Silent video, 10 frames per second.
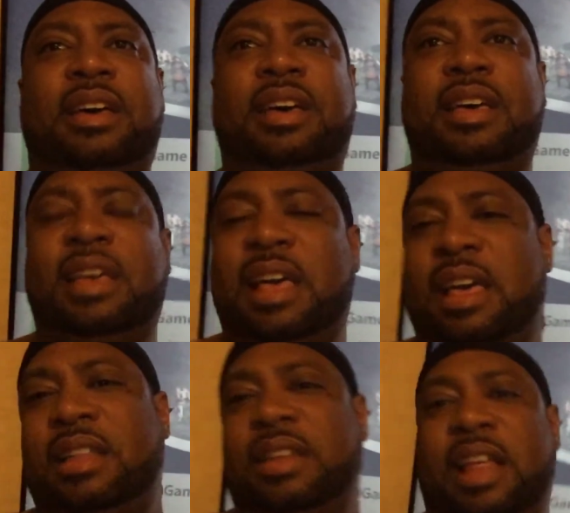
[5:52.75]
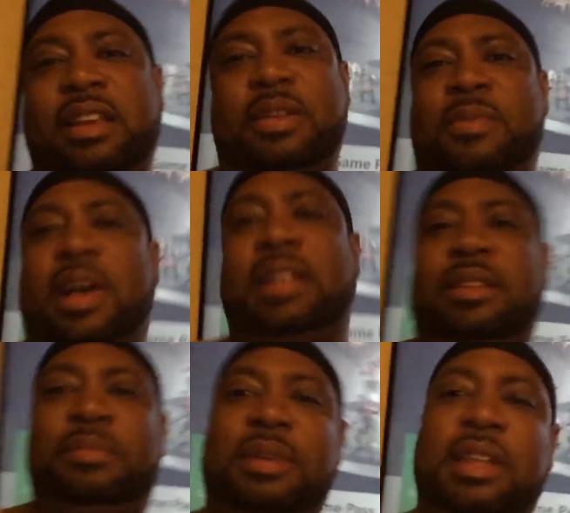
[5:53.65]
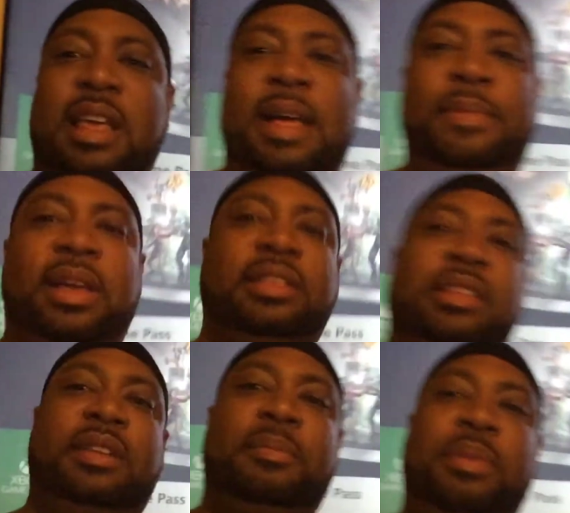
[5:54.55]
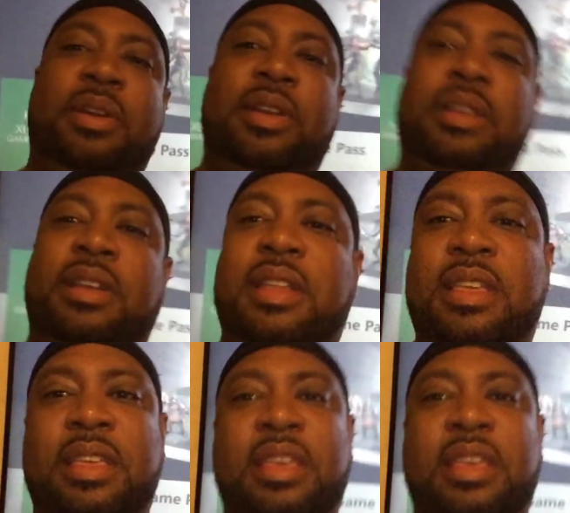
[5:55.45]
I didn't watch it, but I'm not gonna sit up here and